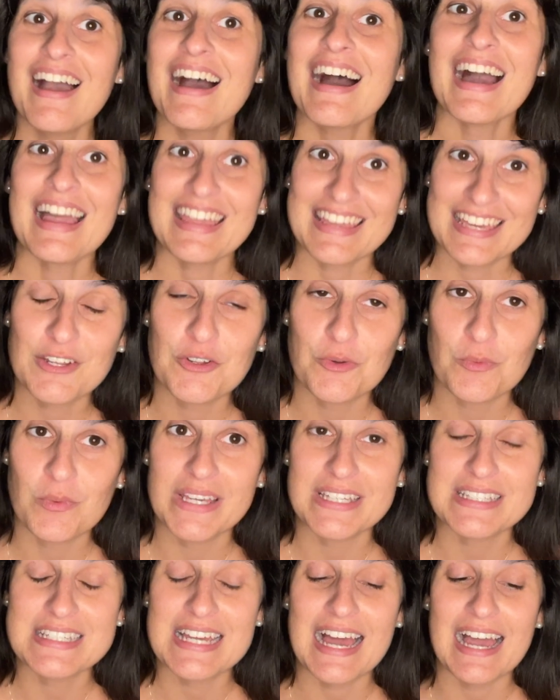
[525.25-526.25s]
I cannot
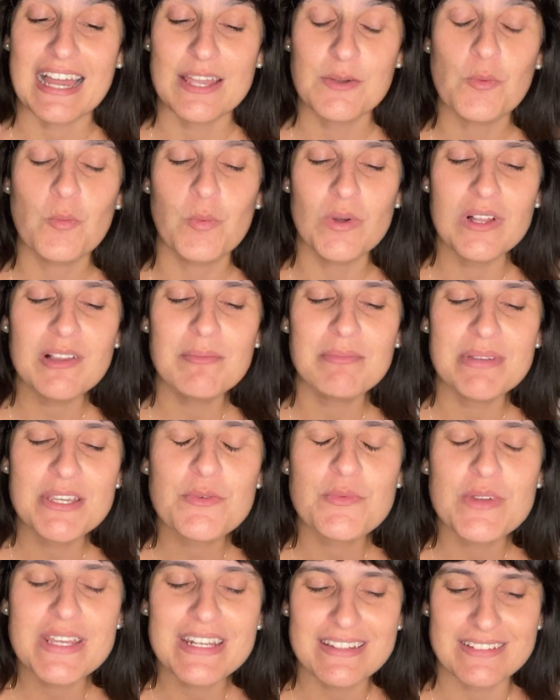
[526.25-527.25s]
wait. I will be
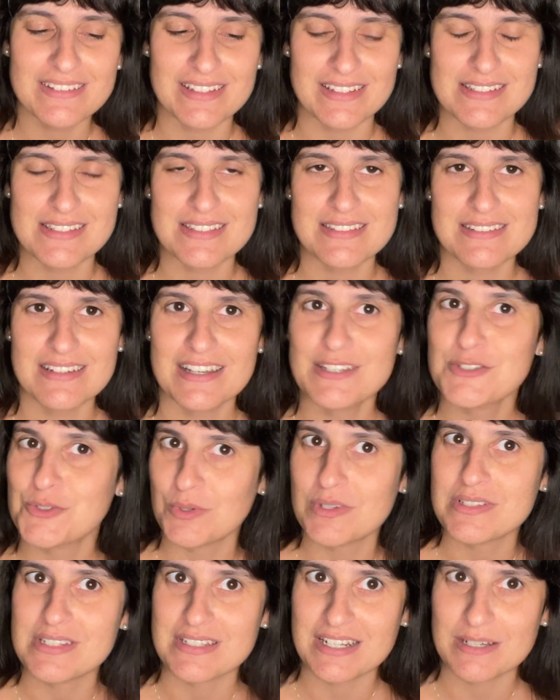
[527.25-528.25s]
reading this as soon
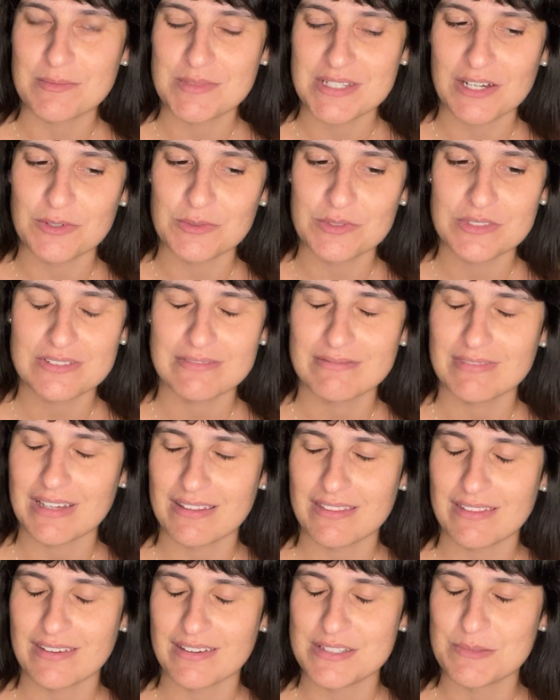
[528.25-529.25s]
as it comes out. I
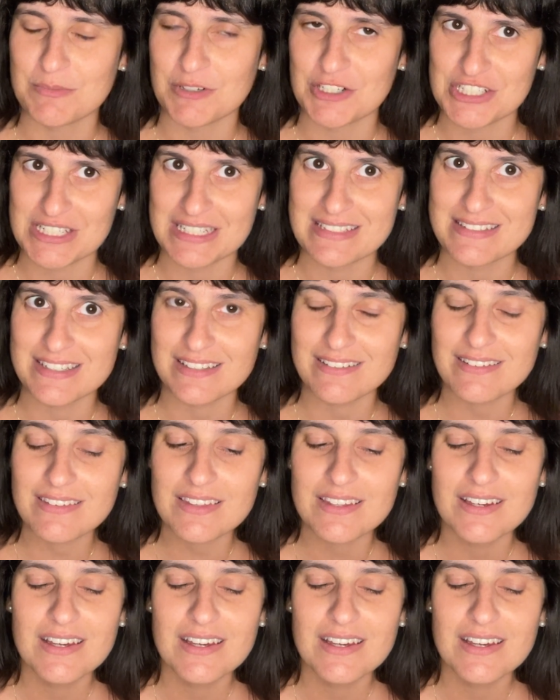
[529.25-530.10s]
think it's March 19th.